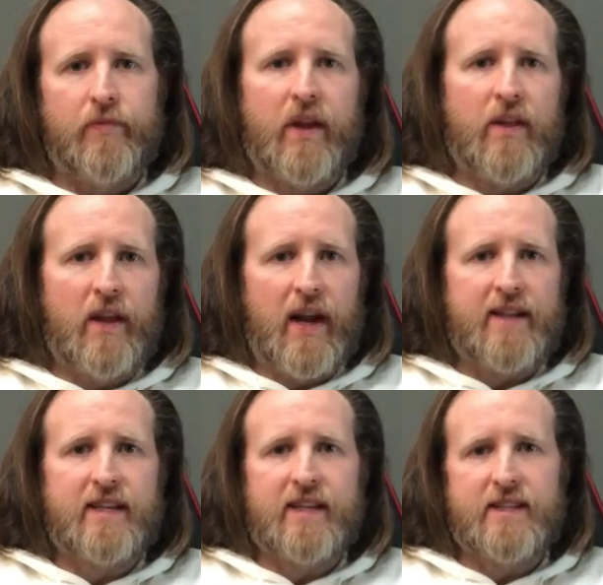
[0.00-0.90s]
In the
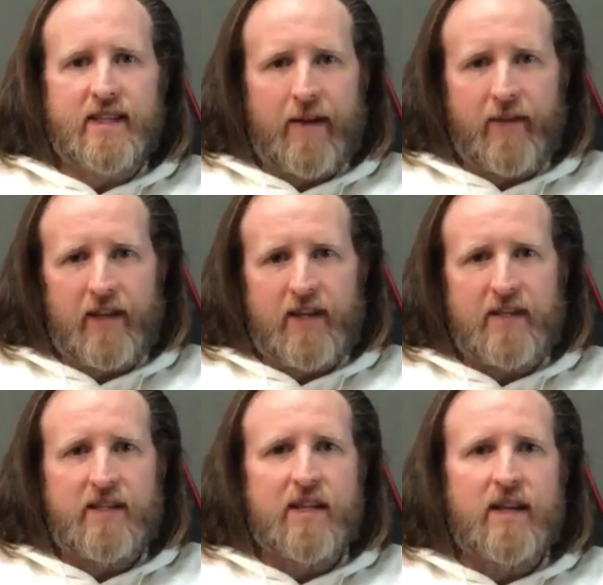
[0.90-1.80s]

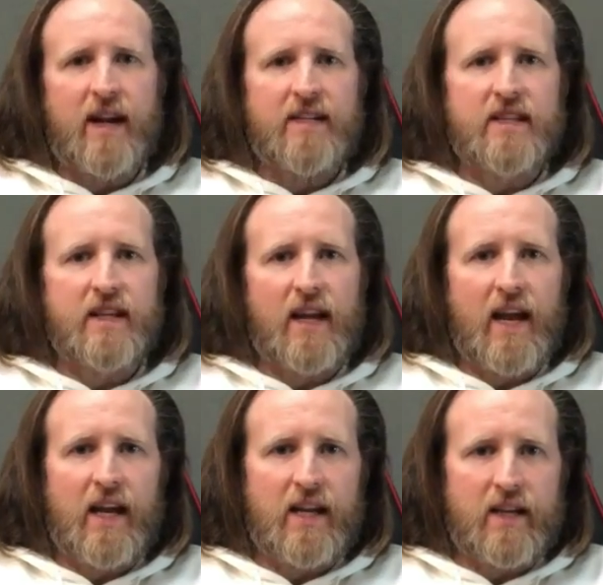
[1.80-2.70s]
1970s and
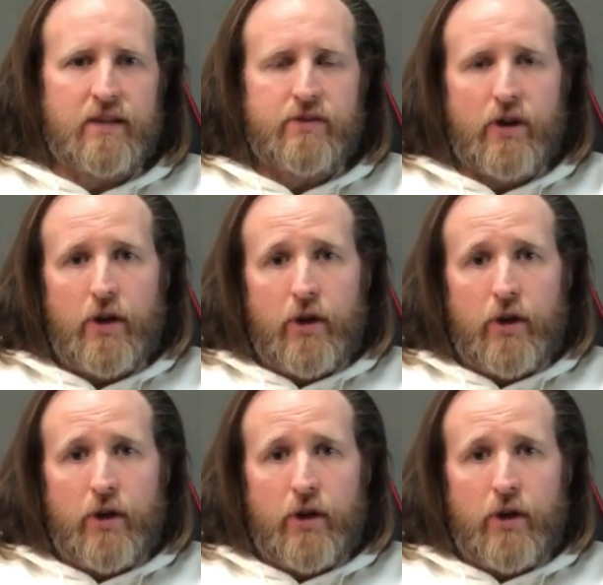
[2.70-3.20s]
1980s,